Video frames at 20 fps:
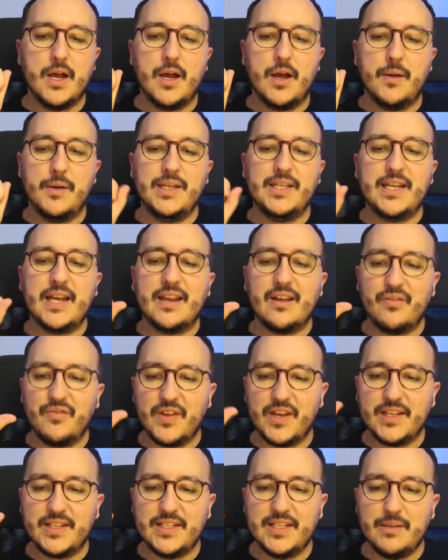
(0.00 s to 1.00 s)
It can
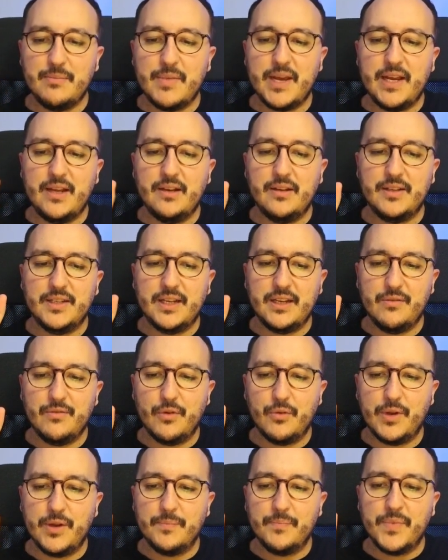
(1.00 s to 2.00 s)
affect the email
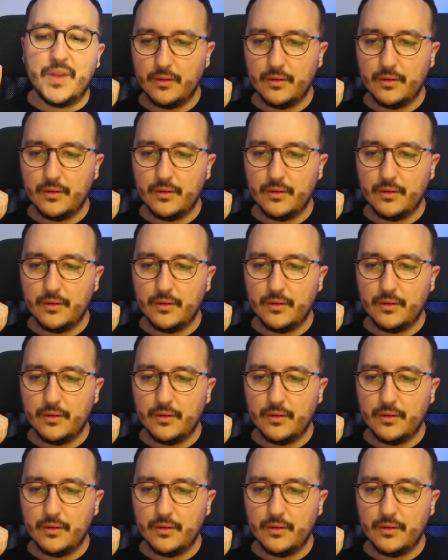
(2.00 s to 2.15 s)
delivery.